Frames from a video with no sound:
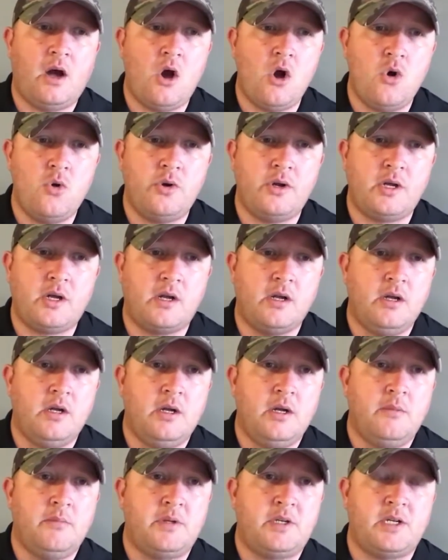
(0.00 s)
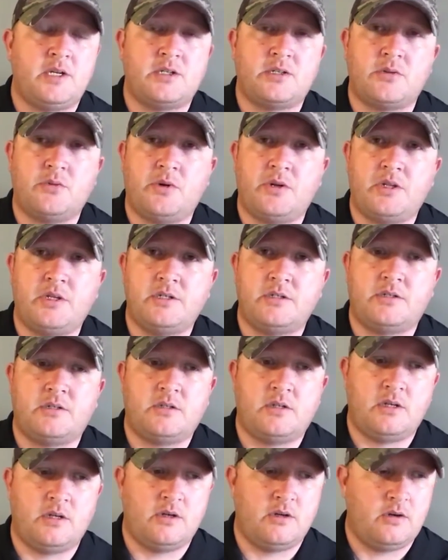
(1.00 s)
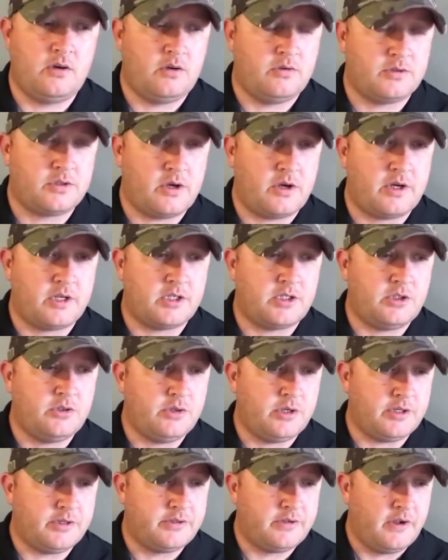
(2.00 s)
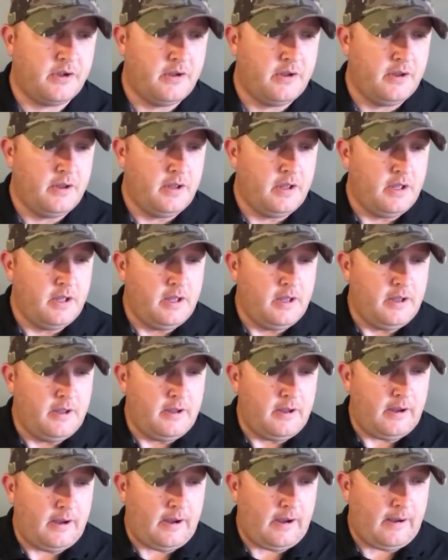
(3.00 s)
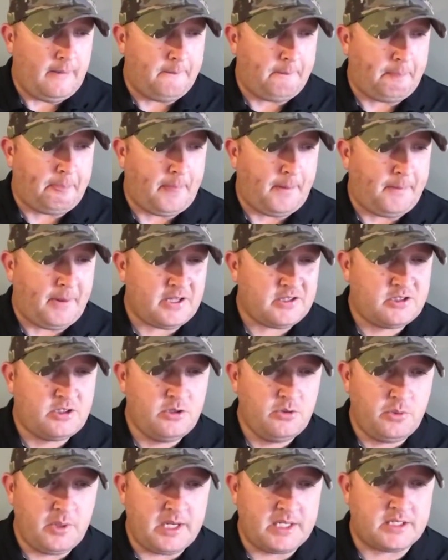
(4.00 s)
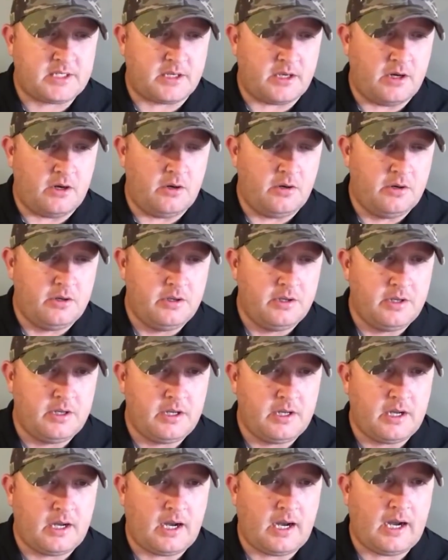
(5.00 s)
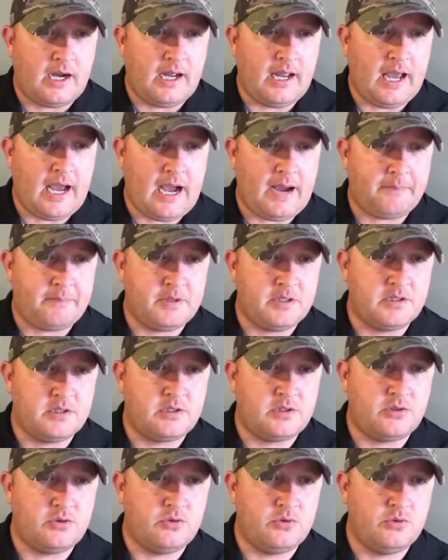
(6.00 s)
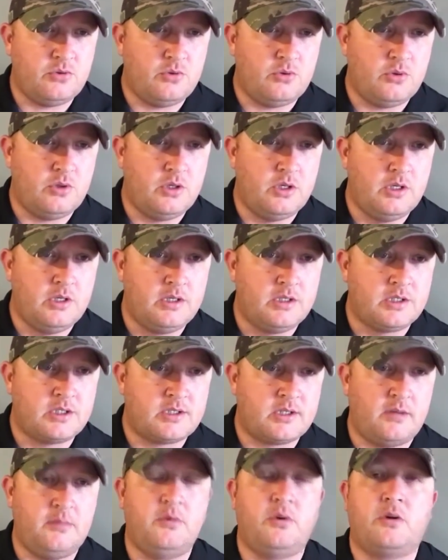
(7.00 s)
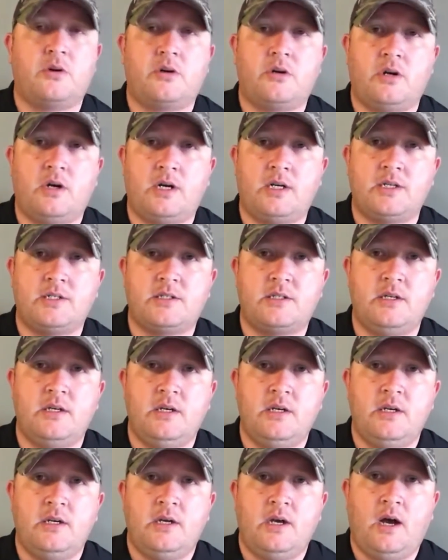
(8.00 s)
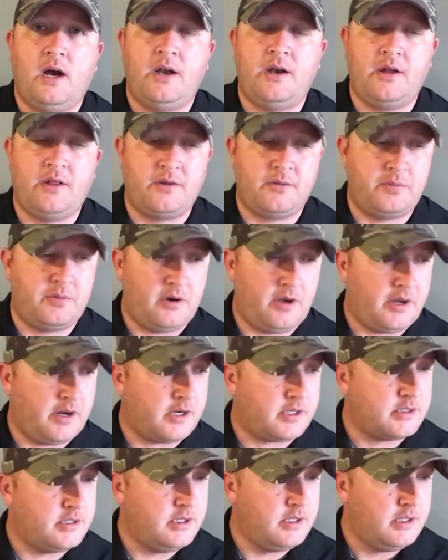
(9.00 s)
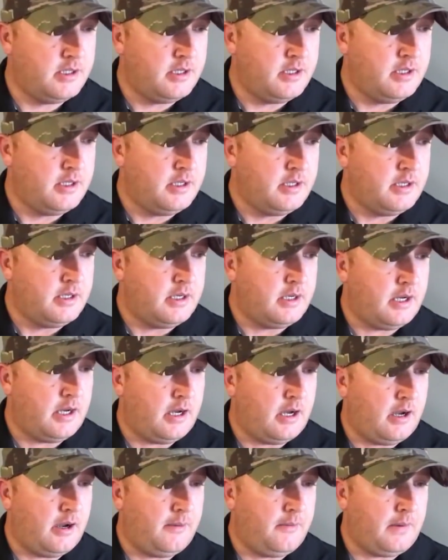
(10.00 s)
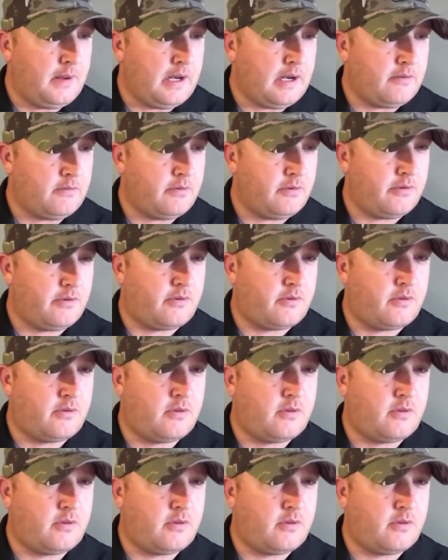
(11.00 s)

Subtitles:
owning potentially one of these, Ozonics units. About 2 weeks ago, I happened to stumble across another product, and I was